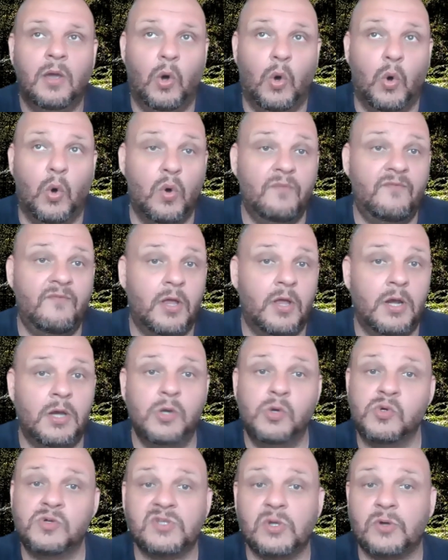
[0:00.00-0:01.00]

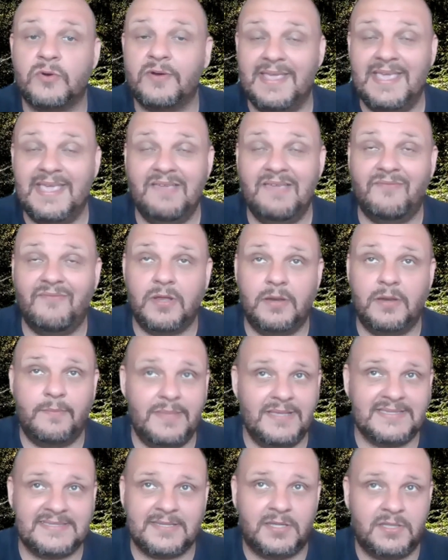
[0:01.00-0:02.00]
overlooked, or even
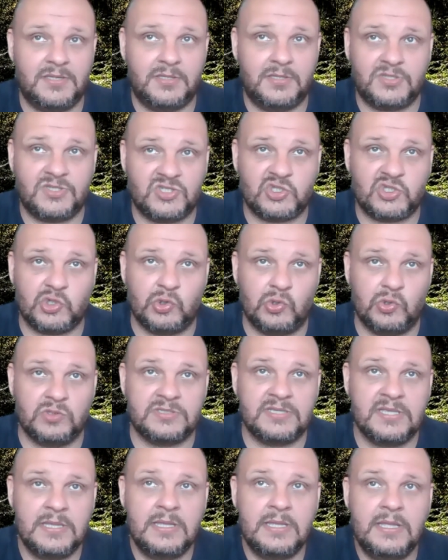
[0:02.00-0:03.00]

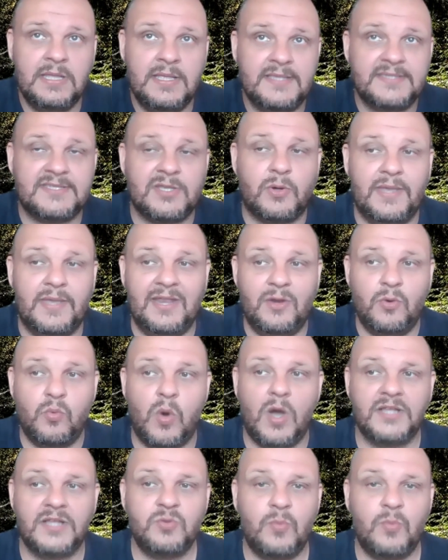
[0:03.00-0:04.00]
misunderstood. So, in
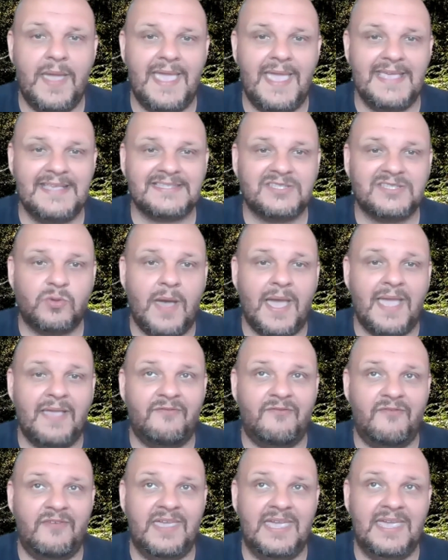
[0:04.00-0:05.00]
what ways do I
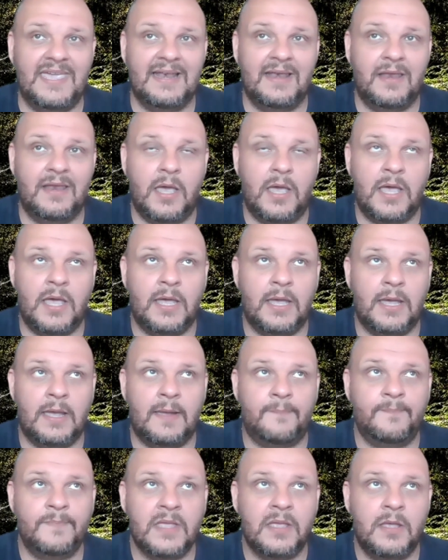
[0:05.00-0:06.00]
feel?
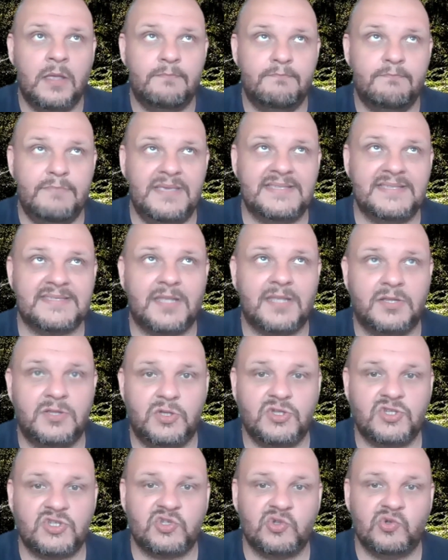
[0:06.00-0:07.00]
Uh,
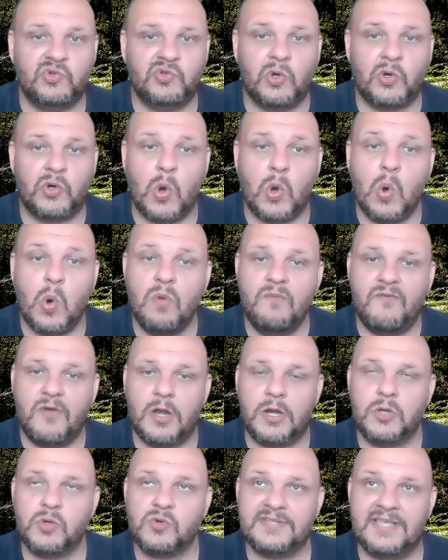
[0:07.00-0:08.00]
misunderstood or
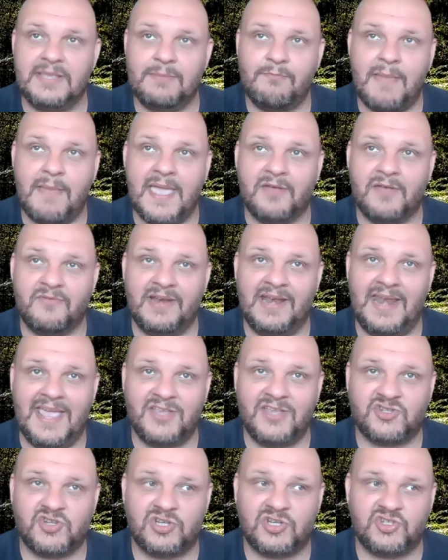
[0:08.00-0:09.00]
overlooked in my
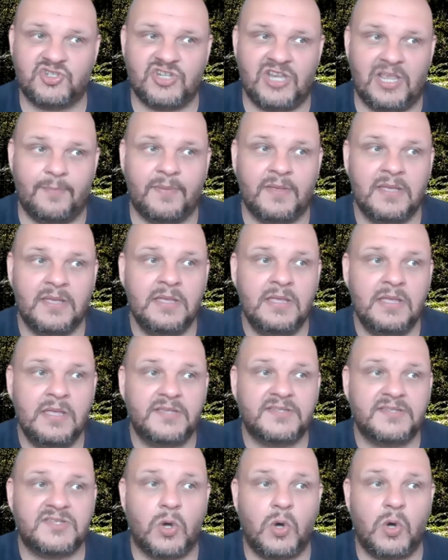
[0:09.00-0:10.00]
relationship
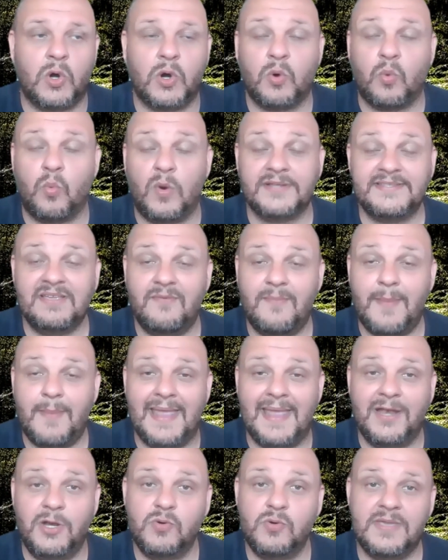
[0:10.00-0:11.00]
so what am
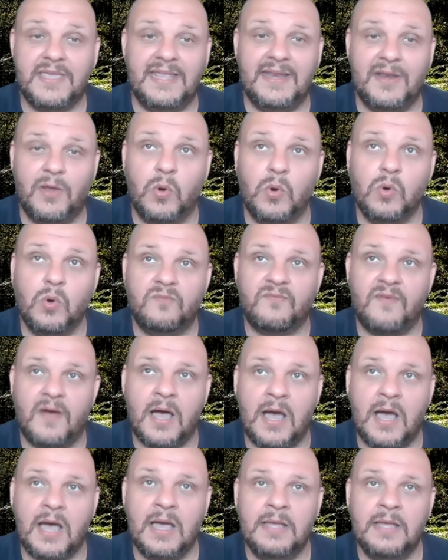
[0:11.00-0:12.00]
I looking
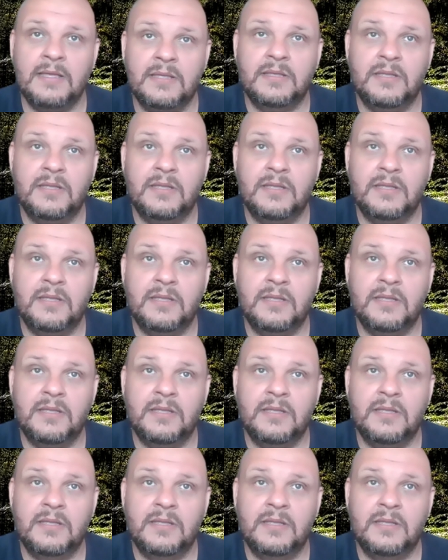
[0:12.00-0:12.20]
over,